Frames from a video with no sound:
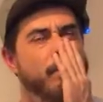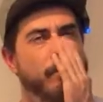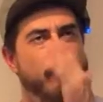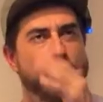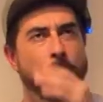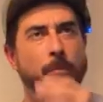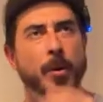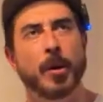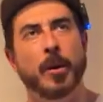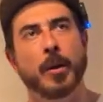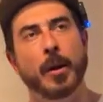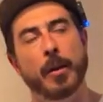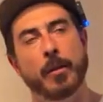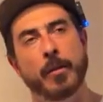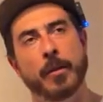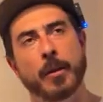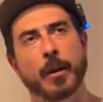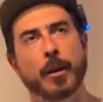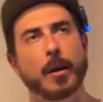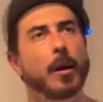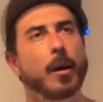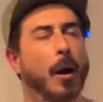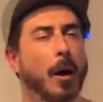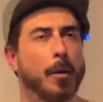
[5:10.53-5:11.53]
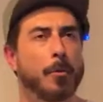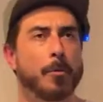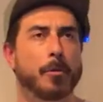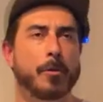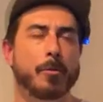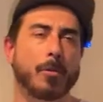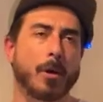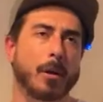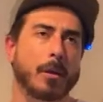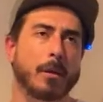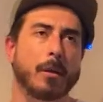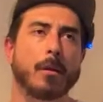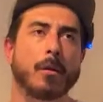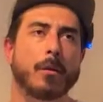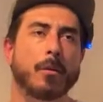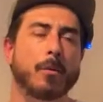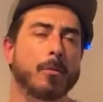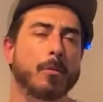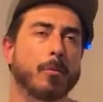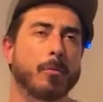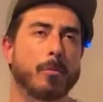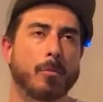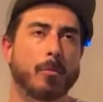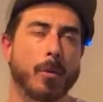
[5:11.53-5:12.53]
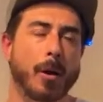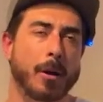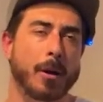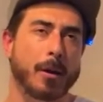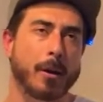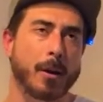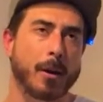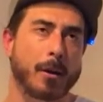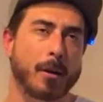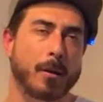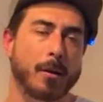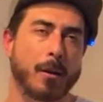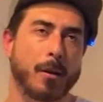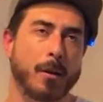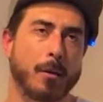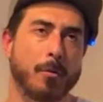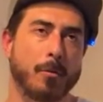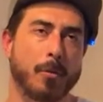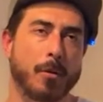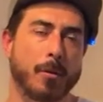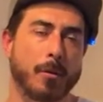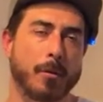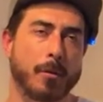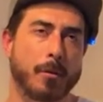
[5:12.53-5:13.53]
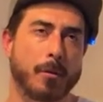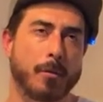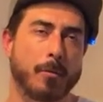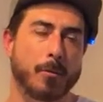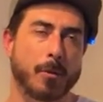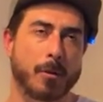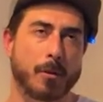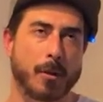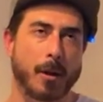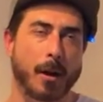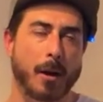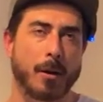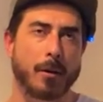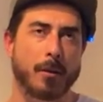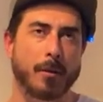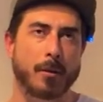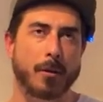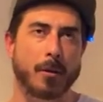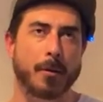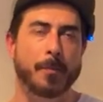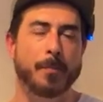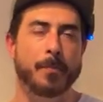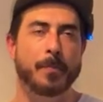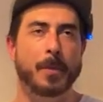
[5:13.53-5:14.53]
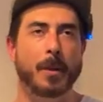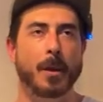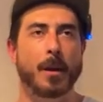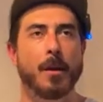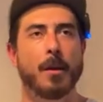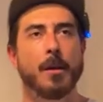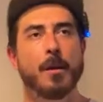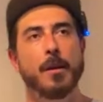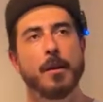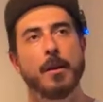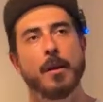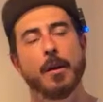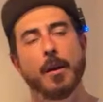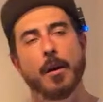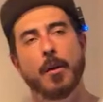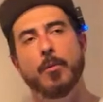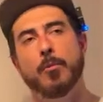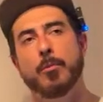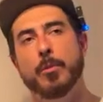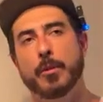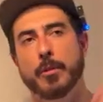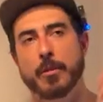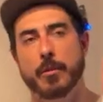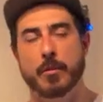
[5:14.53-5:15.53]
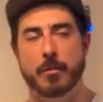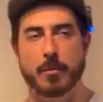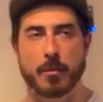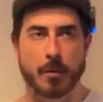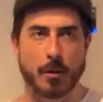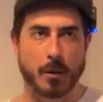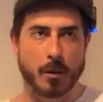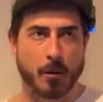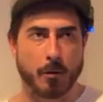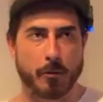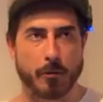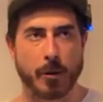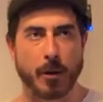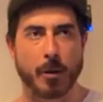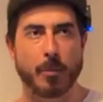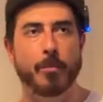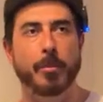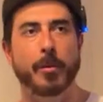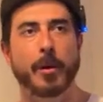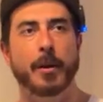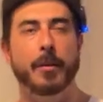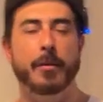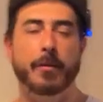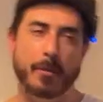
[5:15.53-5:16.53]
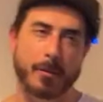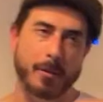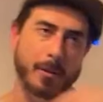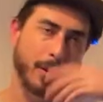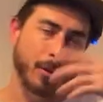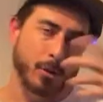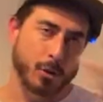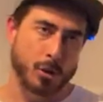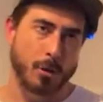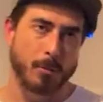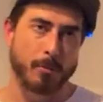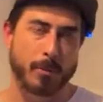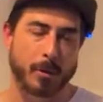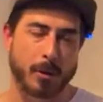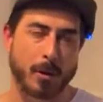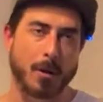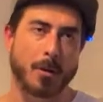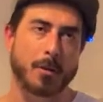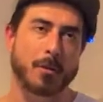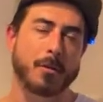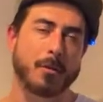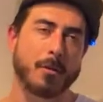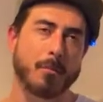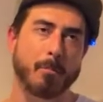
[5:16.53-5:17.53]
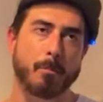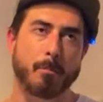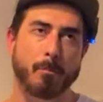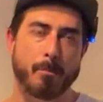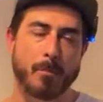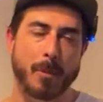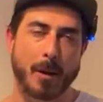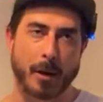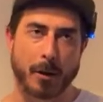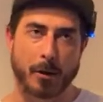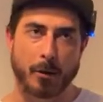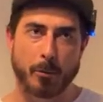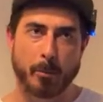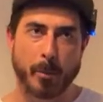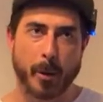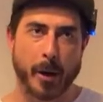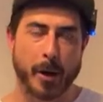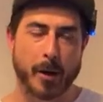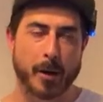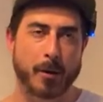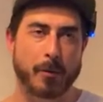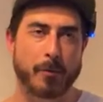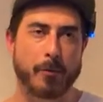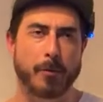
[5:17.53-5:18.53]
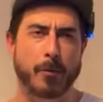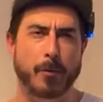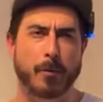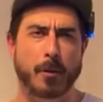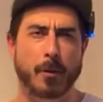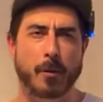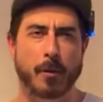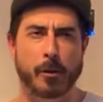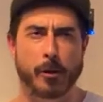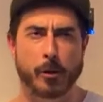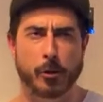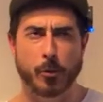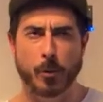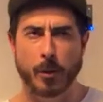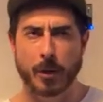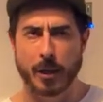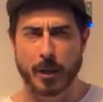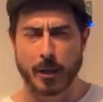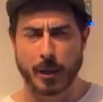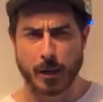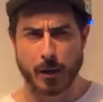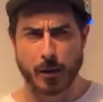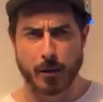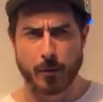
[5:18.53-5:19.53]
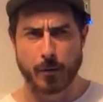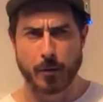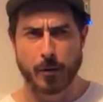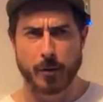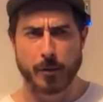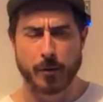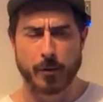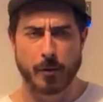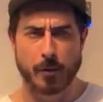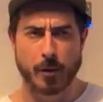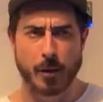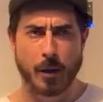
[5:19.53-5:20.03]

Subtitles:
but I think I was right there, right neck and neck with Tyler, with the overhead press, and then jumping onto the echo bike for I think 20 calories,